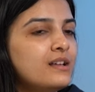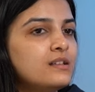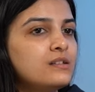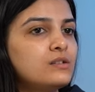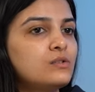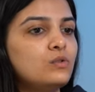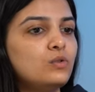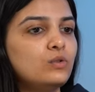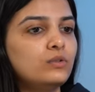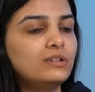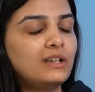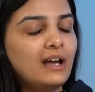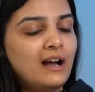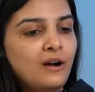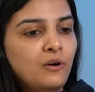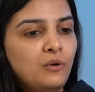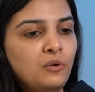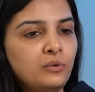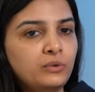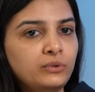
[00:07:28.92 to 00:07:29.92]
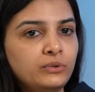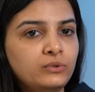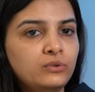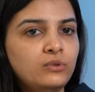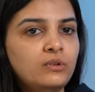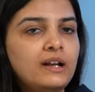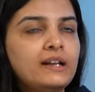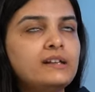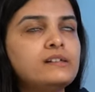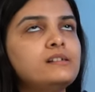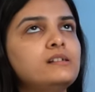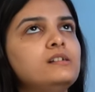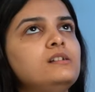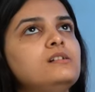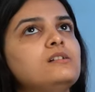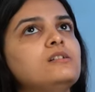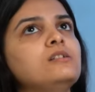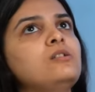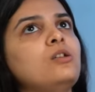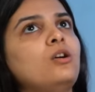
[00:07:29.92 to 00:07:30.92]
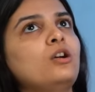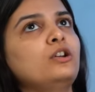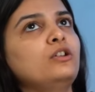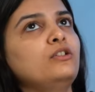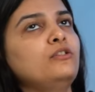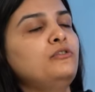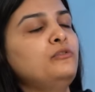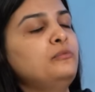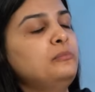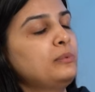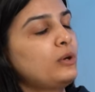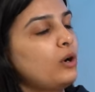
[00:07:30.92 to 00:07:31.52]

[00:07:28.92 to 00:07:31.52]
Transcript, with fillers: So now, you know, I see a lot of